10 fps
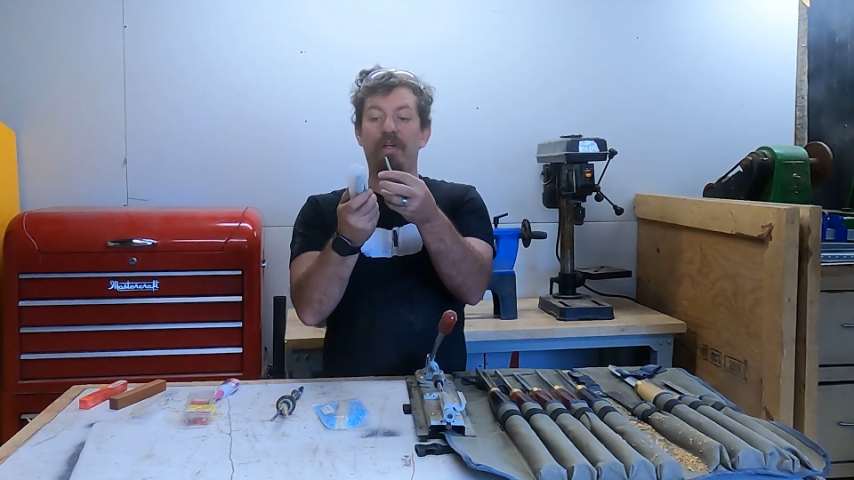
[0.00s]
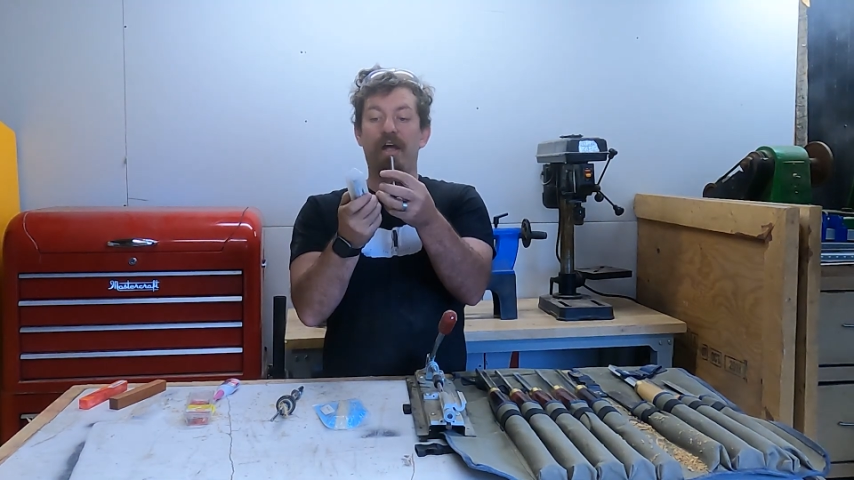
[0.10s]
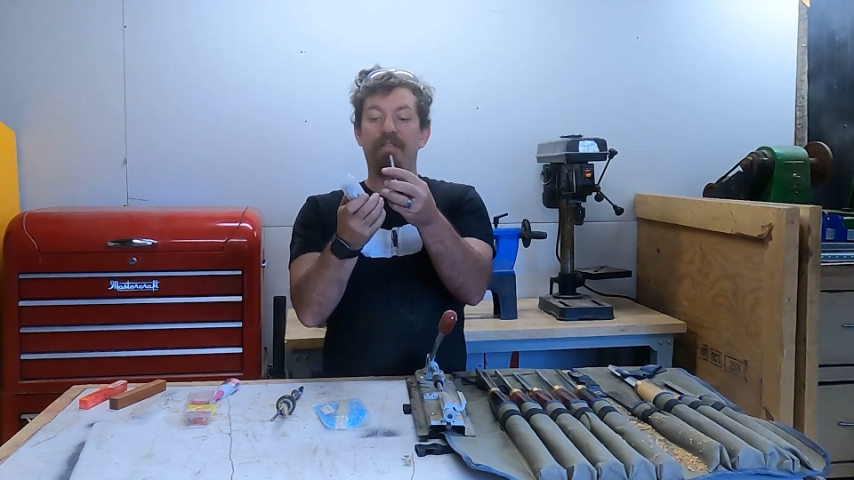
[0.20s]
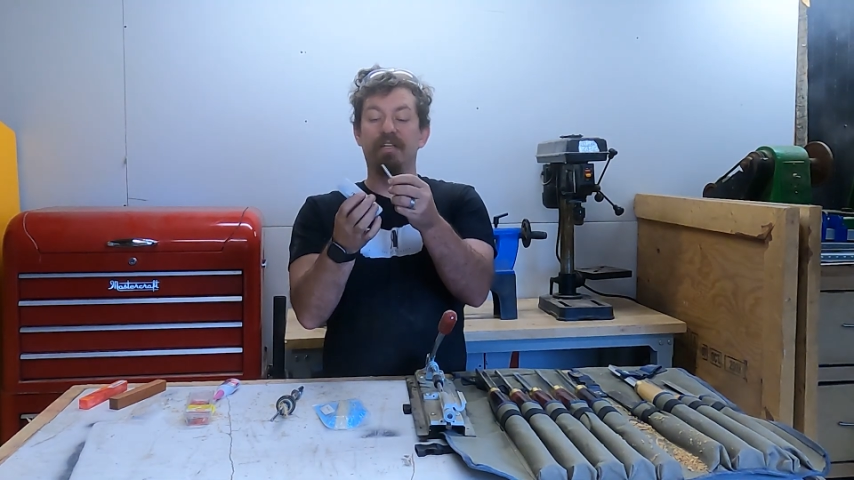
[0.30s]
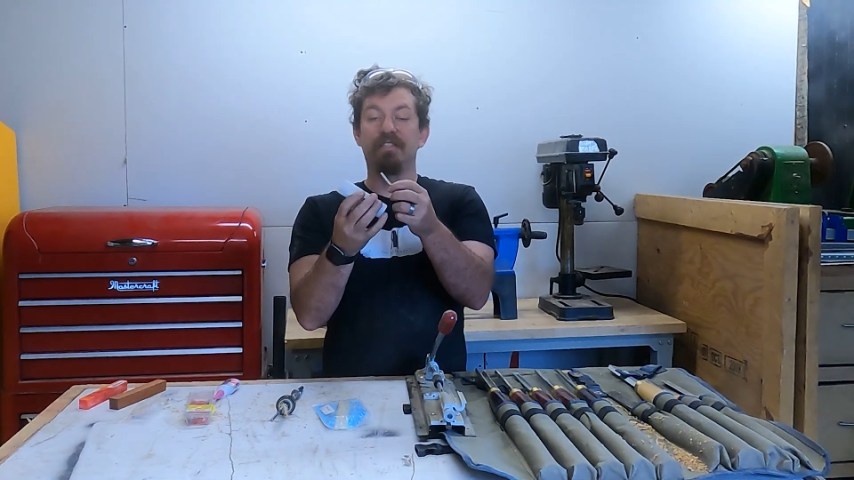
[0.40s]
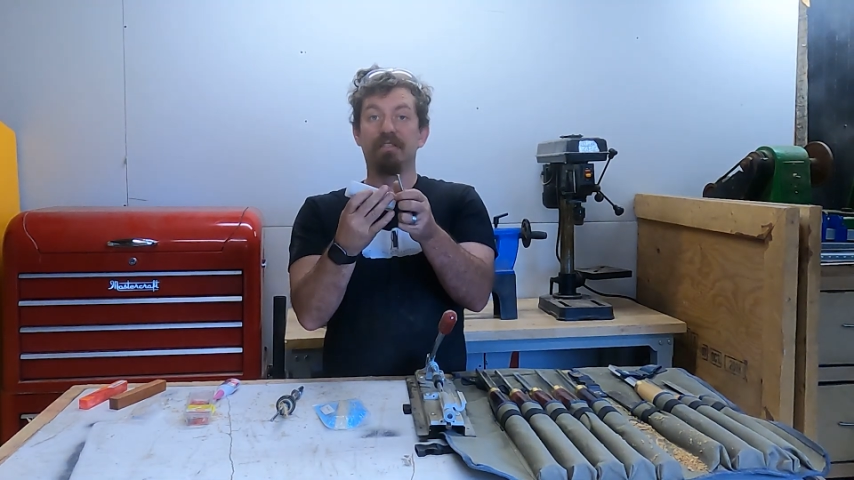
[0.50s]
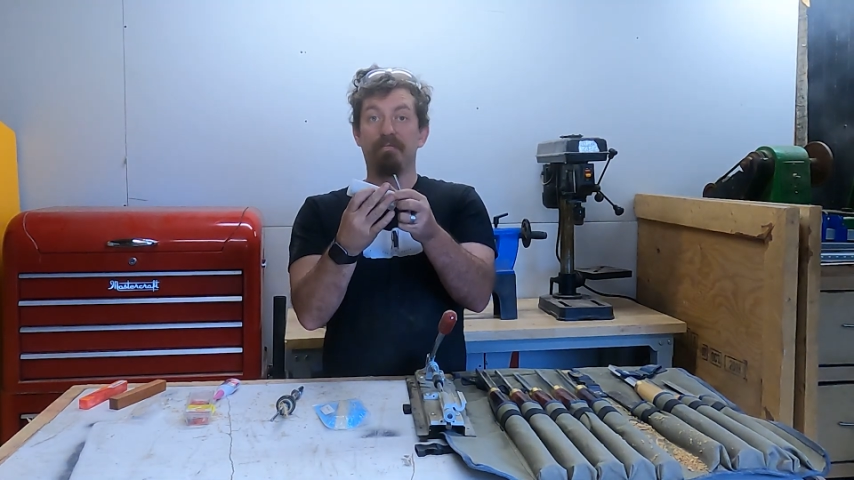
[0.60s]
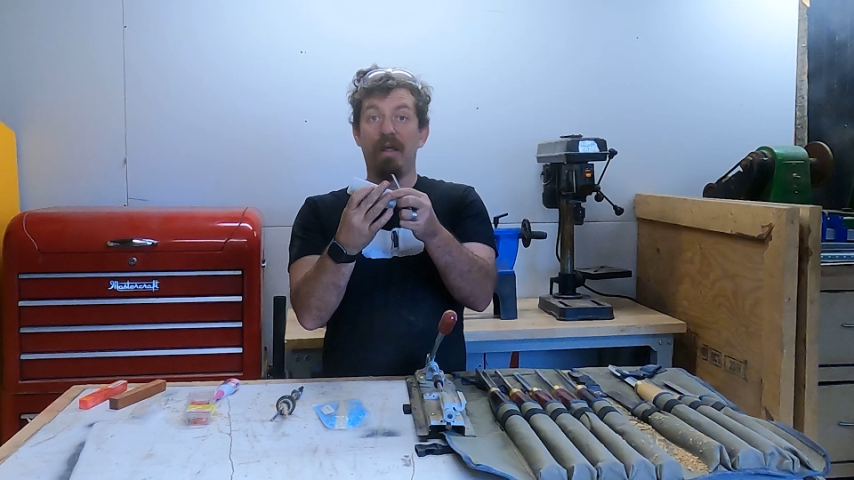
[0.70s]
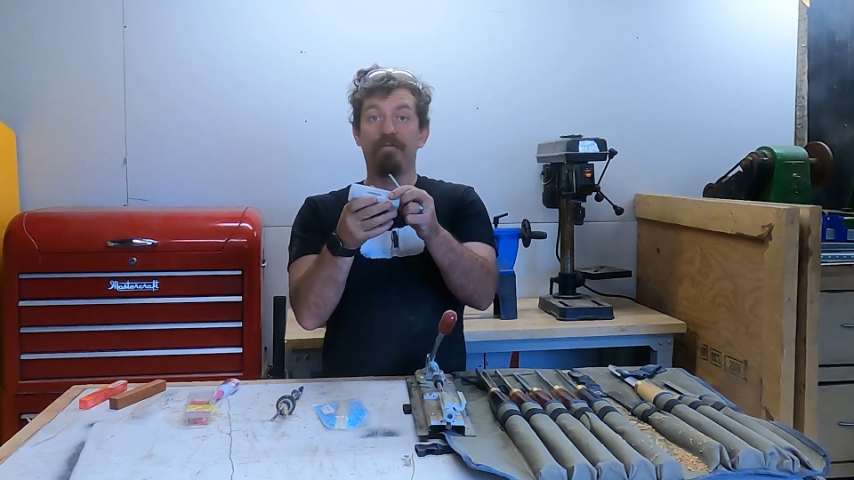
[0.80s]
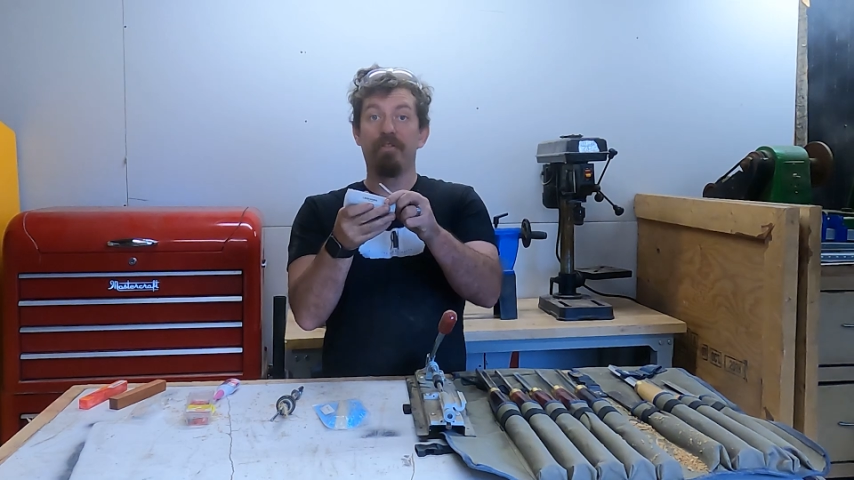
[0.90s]
That this is
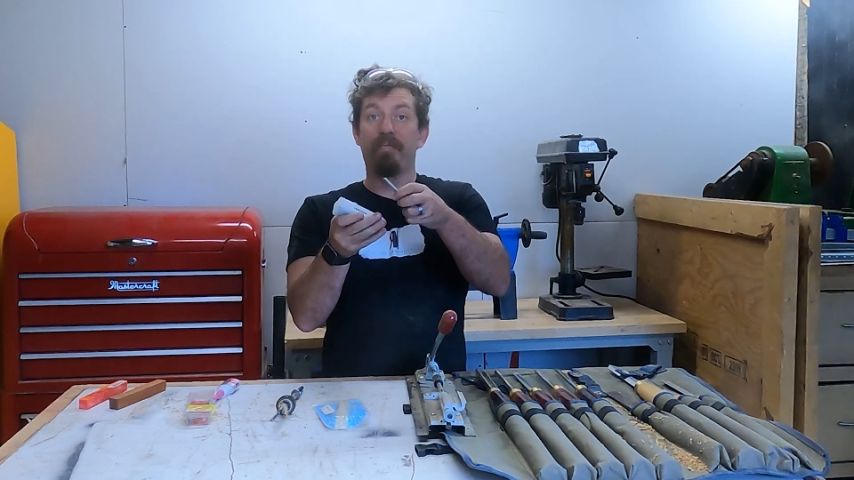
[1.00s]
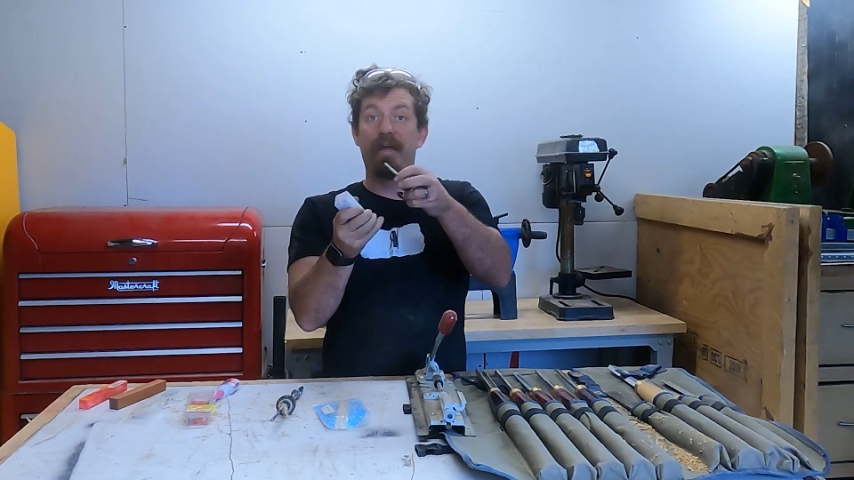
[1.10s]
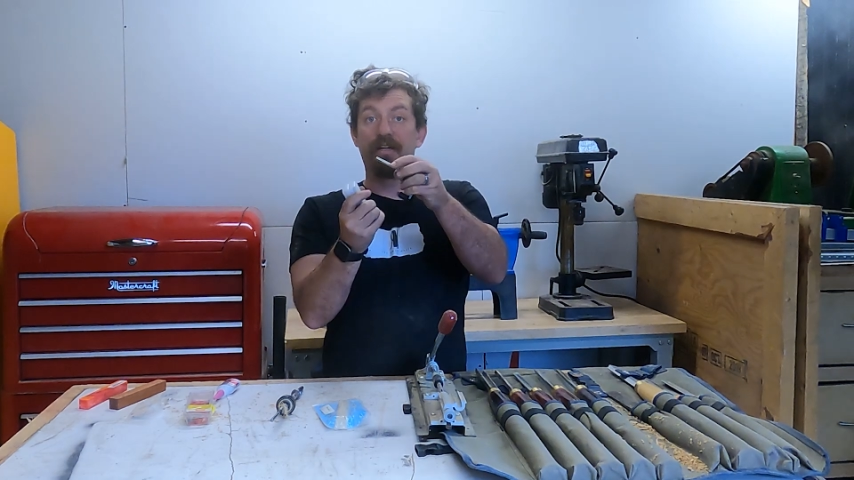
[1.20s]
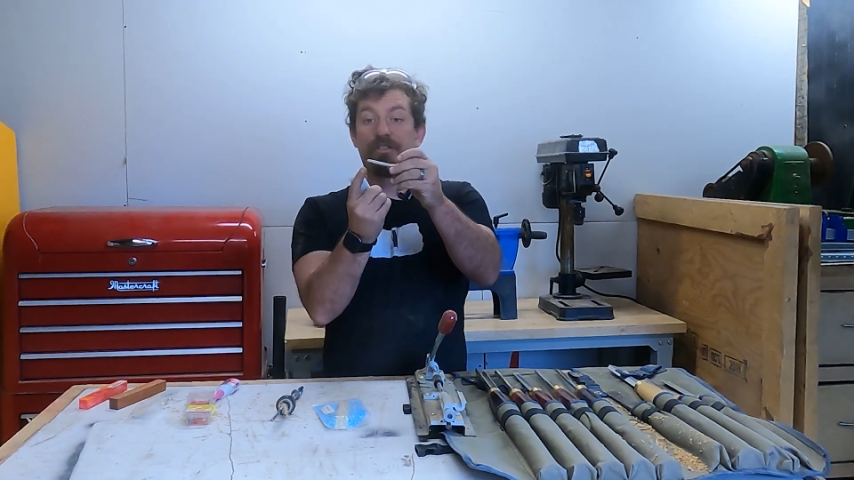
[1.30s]
meant for the pen,